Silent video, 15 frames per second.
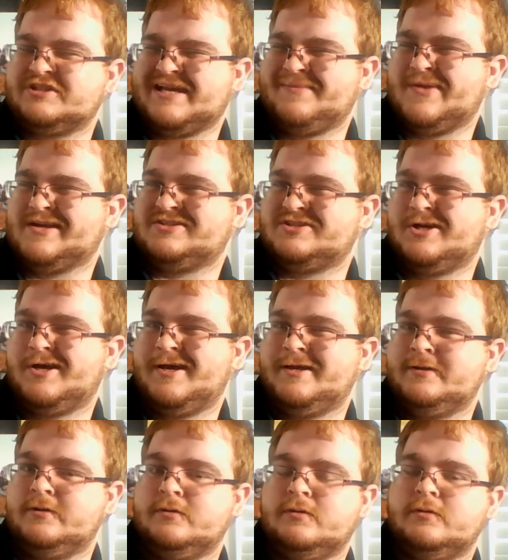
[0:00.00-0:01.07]
time I saw
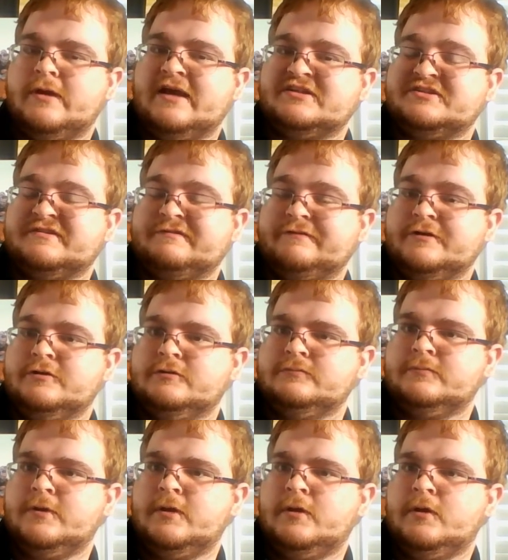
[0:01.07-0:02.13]
it as a
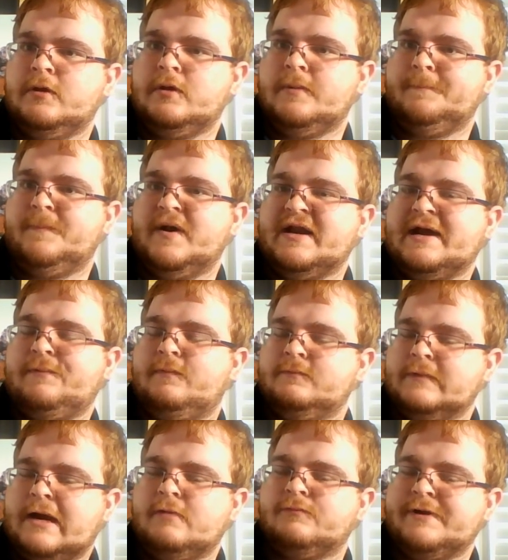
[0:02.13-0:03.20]
film, but
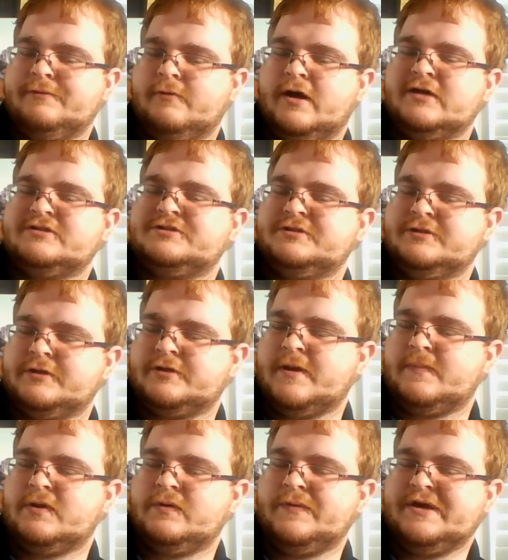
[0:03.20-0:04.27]
I rewatched it a
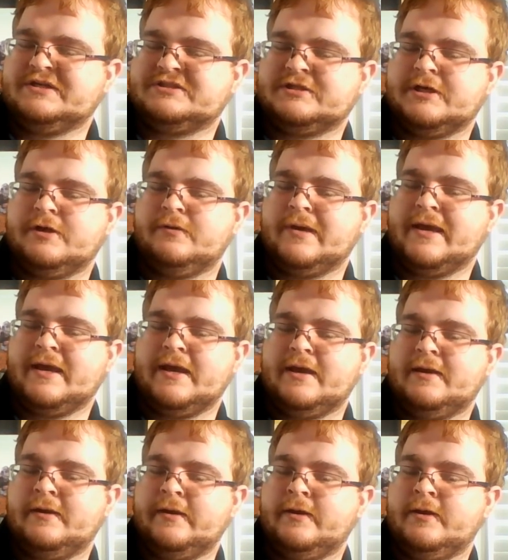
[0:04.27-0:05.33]
couple of weeks ago,
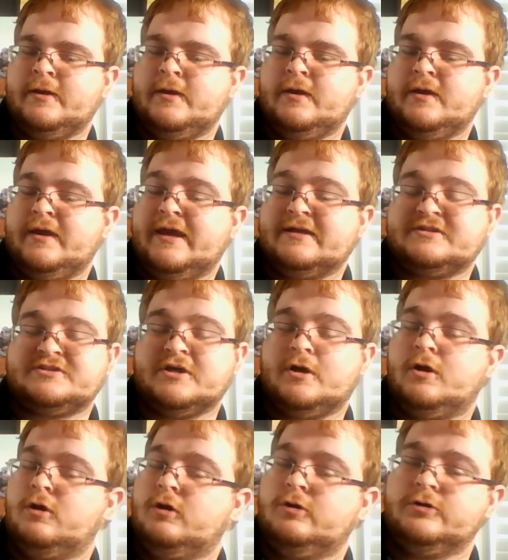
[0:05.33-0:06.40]
and it's a
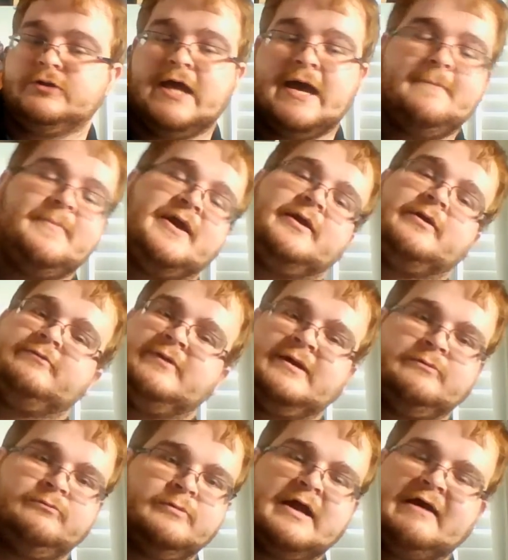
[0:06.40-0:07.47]
whole lot better
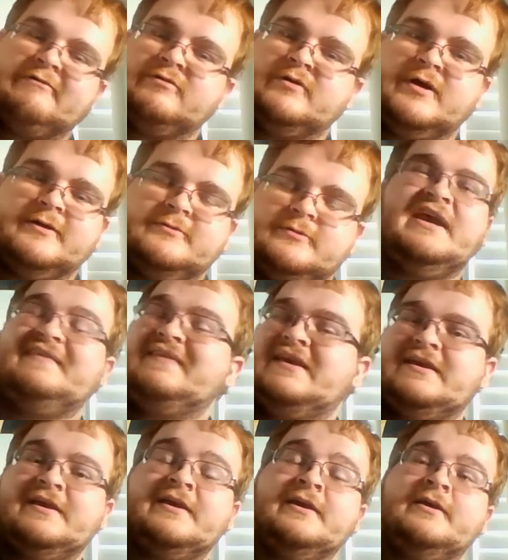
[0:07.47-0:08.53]
than what I thought. In
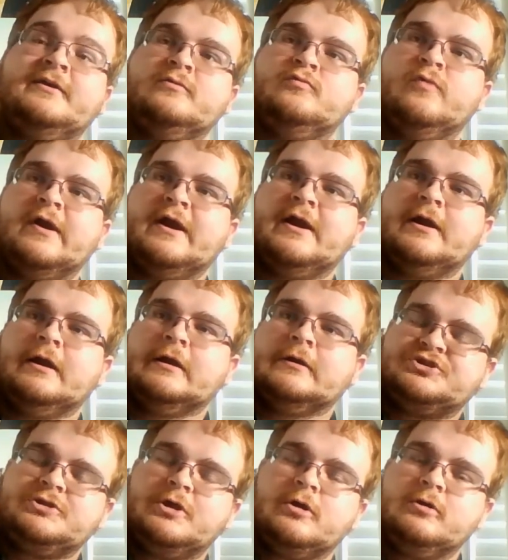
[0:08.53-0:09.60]
the end, where
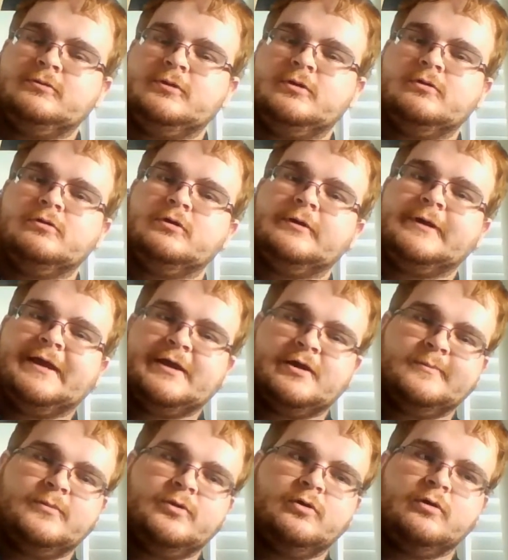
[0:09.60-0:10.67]
Star-Lord and
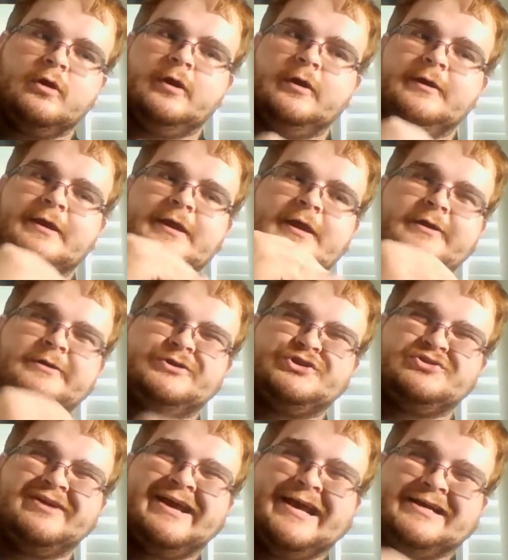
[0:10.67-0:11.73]
Gamora and
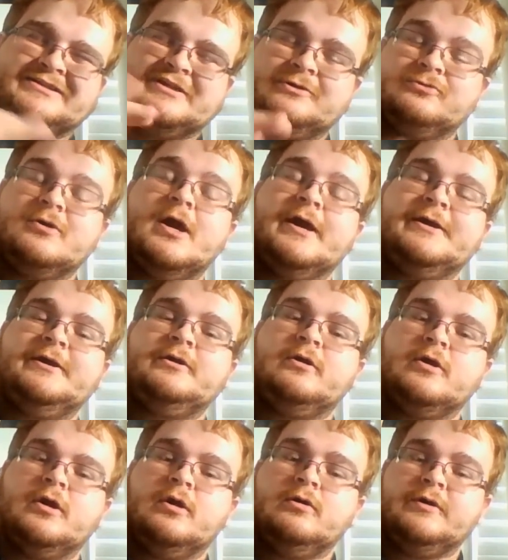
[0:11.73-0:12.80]
Drax and Rocket
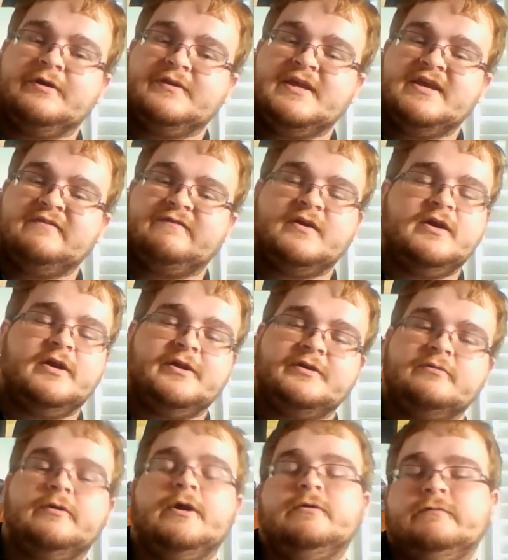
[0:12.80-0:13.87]
are holding the Infinity...
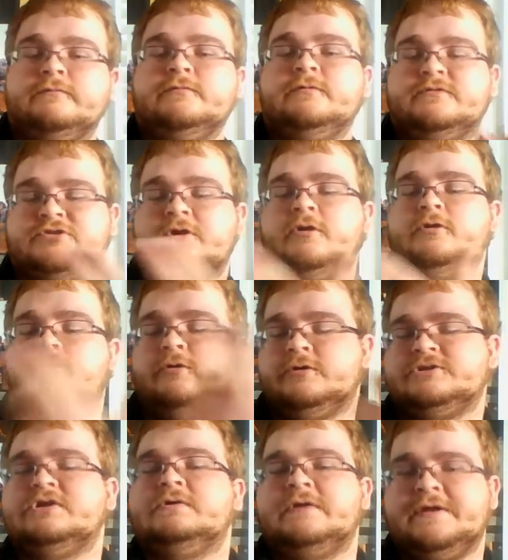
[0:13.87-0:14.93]
Well, Star-Lord
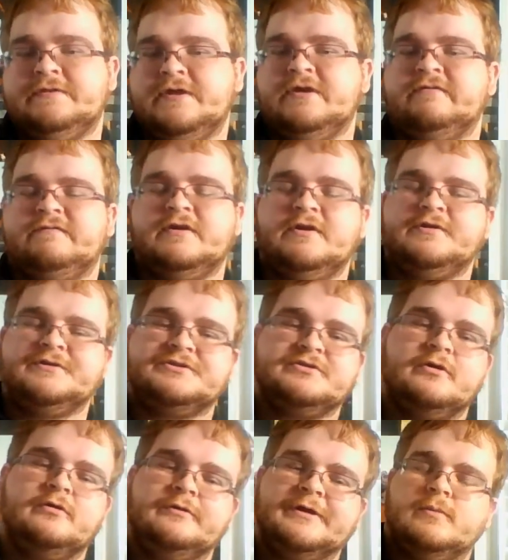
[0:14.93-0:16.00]
is holding the Infinity
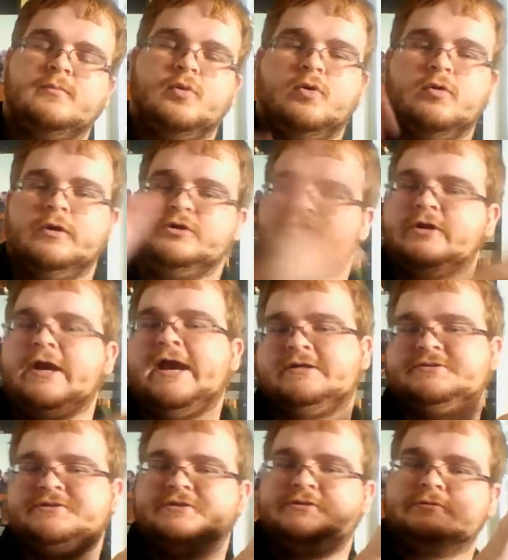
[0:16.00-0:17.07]
Stone. Gamora,
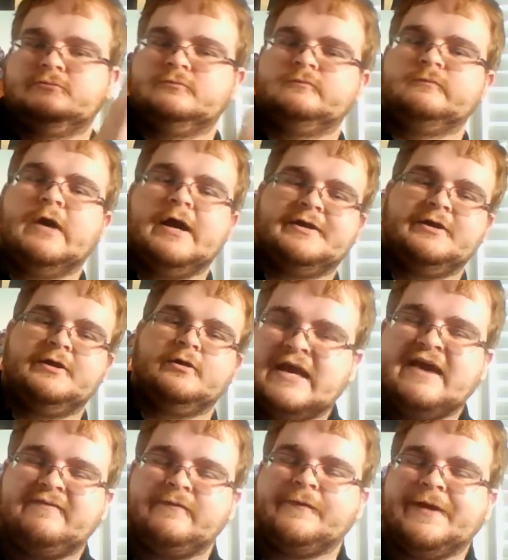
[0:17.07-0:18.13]
Drax, and Rocket
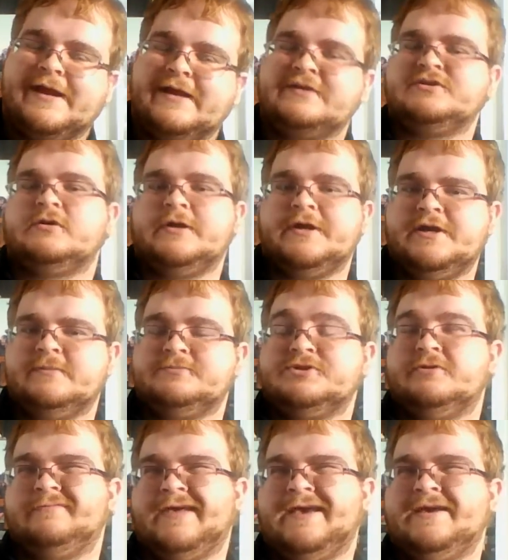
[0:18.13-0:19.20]
have their hands on him
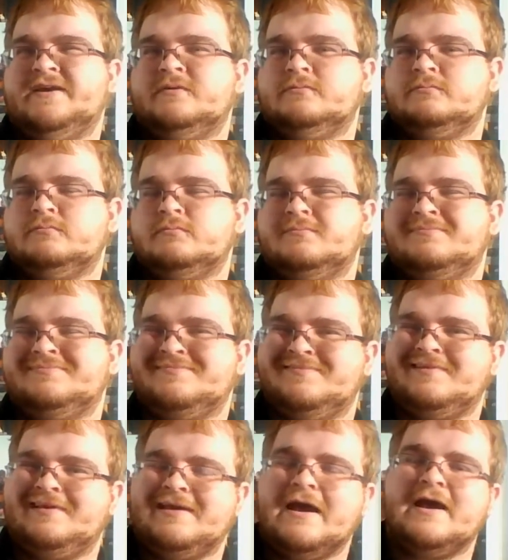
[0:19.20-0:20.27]
so they
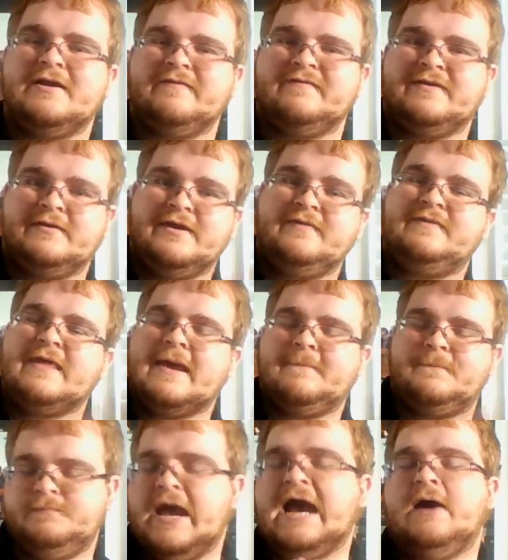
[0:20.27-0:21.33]
kind of get
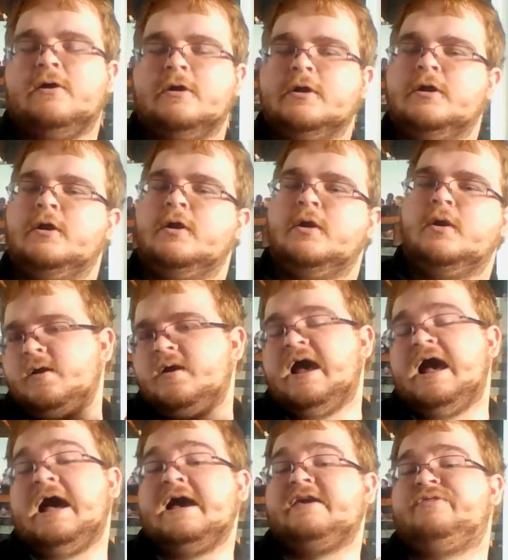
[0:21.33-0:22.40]
that power.
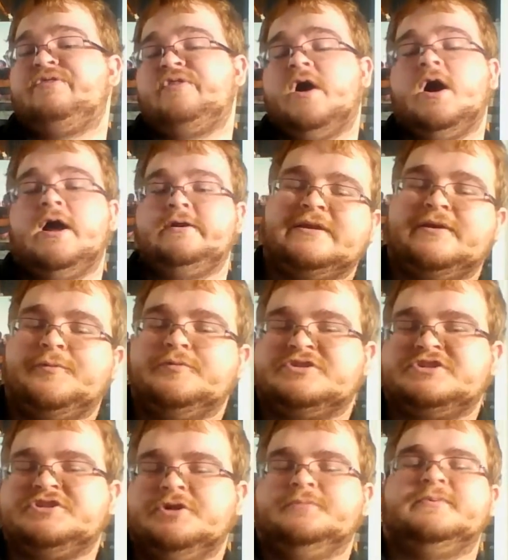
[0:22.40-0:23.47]
I thought it
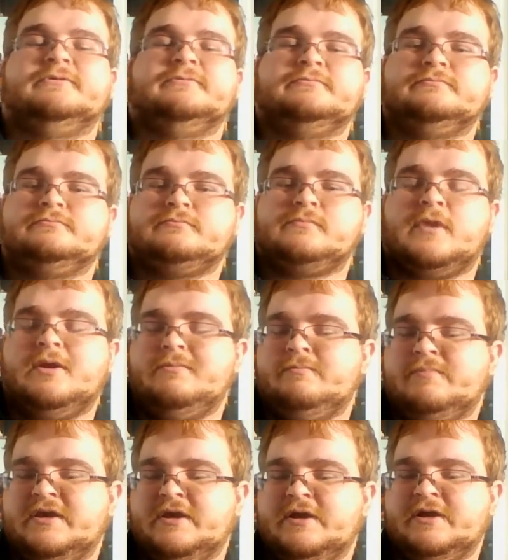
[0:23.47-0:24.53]
was stupid.
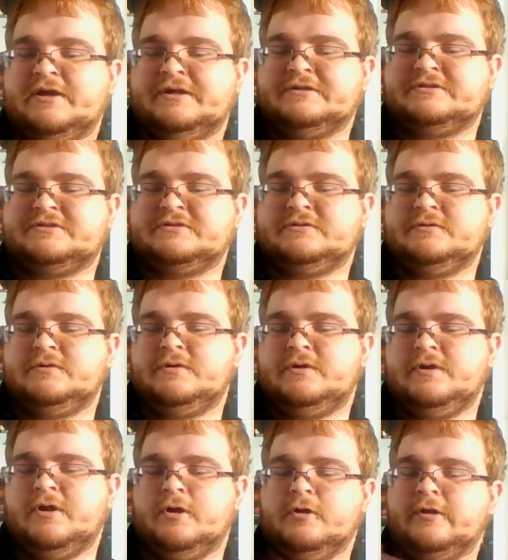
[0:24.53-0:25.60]
Because
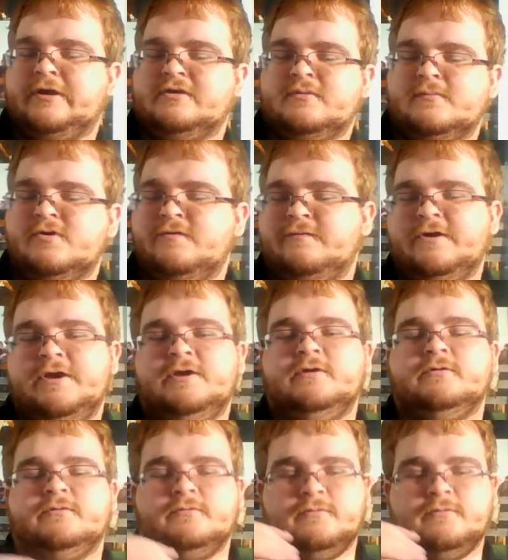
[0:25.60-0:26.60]
earlier in the movie,